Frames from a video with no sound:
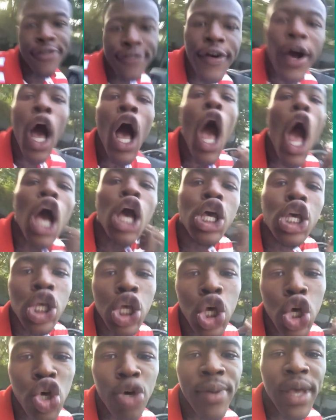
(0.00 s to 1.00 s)

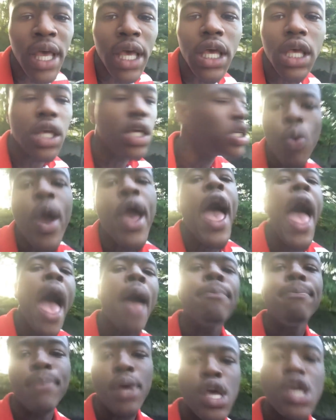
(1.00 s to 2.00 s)
Fuck you, me. Where
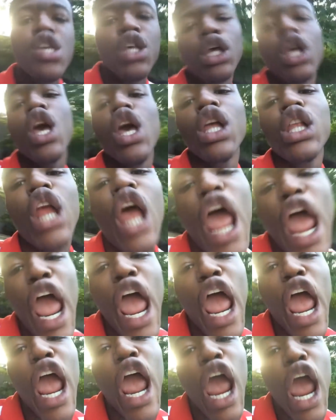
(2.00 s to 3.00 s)
I been
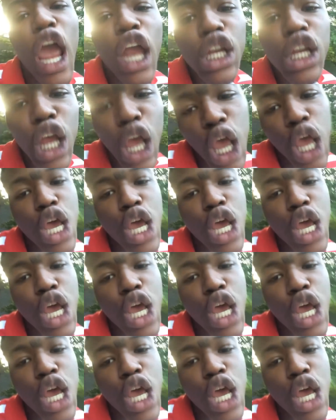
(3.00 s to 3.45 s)
and